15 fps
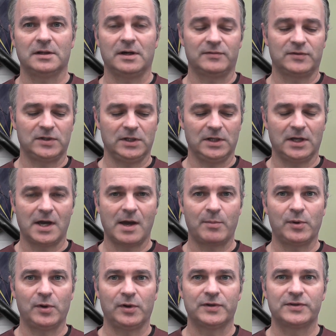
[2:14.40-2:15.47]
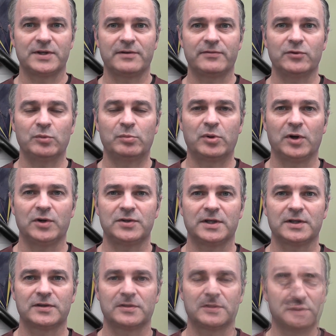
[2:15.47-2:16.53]
I've seen it happen on several
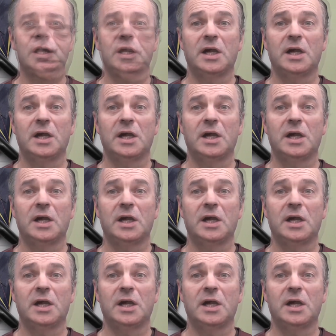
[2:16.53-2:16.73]
projects.